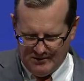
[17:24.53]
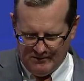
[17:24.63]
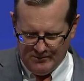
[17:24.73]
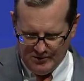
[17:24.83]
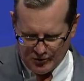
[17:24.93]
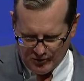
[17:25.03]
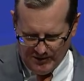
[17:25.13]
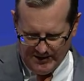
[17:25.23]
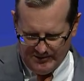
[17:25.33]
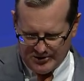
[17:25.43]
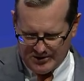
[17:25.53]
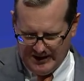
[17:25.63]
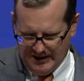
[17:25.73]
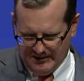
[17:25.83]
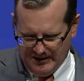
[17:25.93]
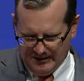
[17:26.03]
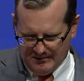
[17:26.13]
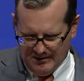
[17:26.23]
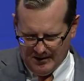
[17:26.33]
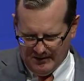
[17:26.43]
of mutual
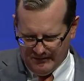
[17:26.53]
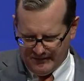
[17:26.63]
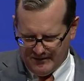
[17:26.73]
understanding, of,